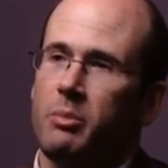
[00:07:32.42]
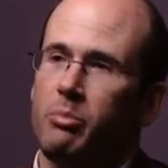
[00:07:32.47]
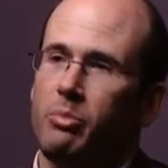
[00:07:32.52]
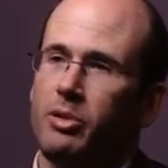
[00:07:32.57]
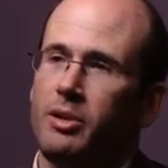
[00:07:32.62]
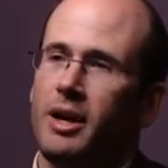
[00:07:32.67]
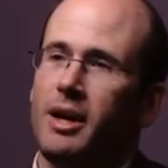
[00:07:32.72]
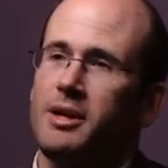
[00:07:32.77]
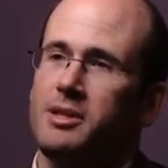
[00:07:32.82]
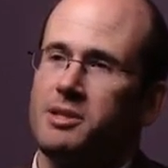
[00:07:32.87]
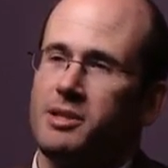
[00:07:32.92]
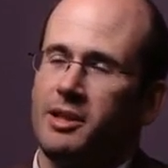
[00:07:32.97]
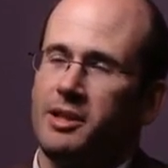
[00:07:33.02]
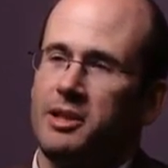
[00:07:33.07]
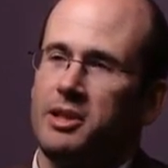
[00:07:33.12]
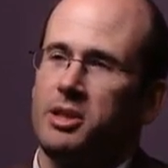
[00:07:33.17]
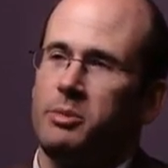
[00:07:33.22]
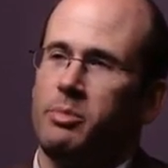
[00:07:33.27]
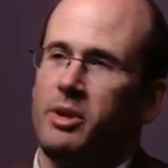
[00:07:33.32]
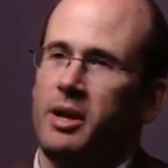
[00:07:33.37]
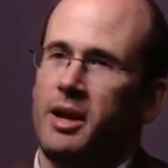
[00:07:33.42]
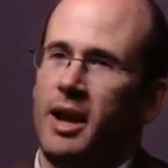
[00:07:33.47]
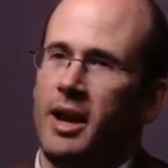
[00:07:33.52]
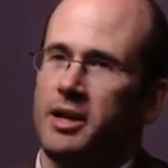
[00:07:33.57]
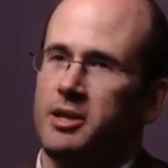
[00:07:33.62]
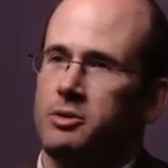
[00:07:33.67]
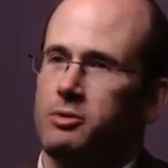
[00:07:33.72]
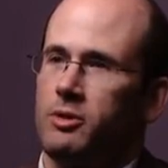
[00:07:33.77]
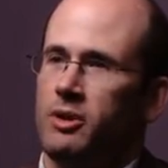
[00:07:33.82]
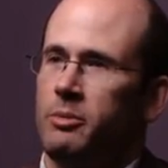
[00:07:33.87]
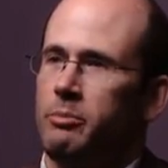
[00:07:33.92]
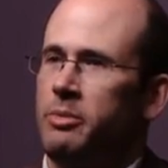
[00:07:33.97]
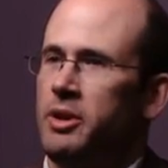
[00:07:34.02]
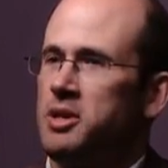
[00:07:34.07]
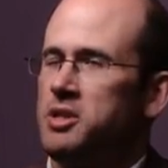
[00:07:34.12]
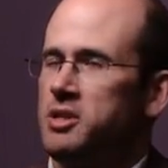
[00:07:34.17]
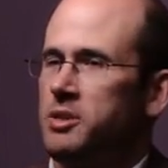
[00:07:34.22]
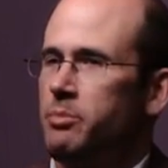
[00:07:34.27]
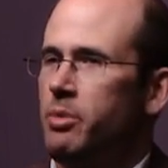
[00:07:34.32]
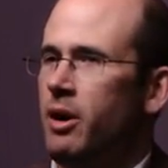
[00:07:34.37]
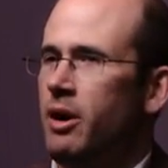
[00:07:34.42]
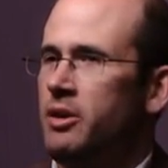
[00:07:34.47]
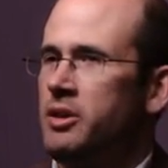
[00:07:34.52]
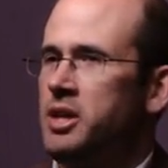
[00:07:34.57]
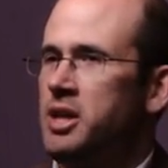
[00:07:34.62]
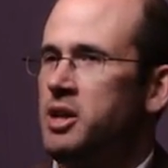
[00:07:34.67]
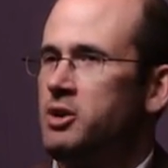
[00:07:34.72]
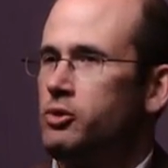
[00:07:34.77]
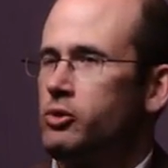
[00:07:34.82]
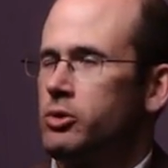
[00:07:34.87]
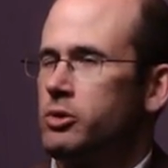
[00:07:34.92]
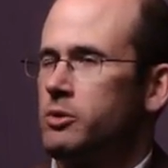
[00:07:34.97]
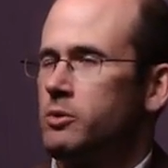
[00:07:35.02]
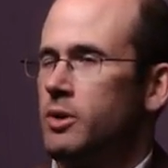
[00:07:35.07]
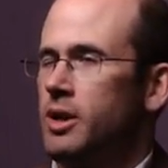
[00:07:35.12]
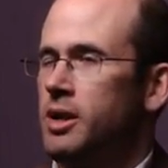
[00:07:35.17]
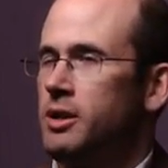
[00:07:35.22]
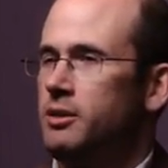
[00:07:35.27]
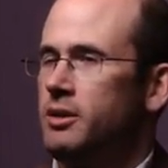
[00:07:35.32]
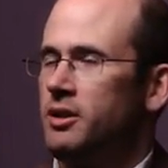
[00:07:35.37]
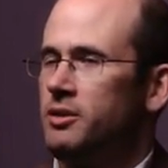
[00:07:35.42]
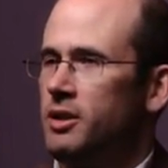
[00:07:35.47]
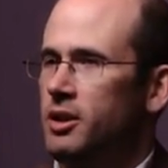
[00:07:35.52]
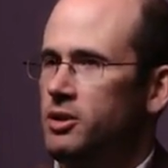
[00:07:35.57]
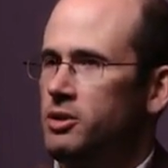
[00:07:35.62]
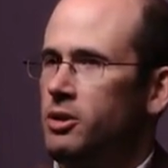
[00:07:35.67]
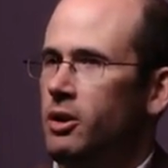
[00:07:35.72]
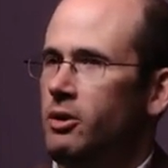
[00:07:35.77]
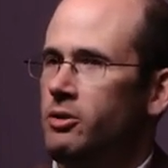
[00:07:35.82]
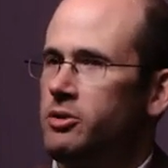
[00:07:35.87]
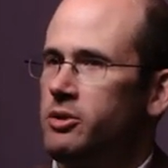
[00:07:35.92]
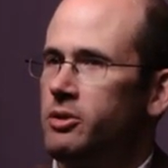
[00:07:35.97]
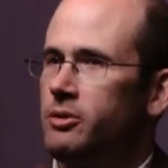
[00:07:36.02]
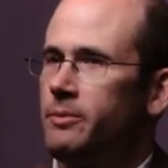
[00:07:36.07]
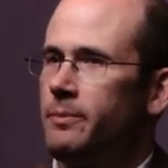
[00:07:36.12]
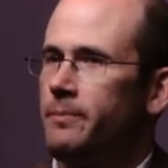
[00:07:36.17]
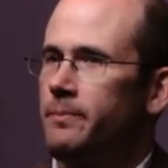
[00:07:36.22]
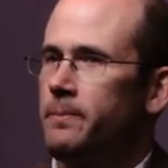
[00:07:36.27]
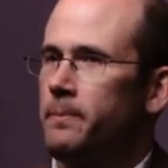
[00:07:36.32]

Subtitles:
plus a little bit extra based upon the interest rate that they charge you.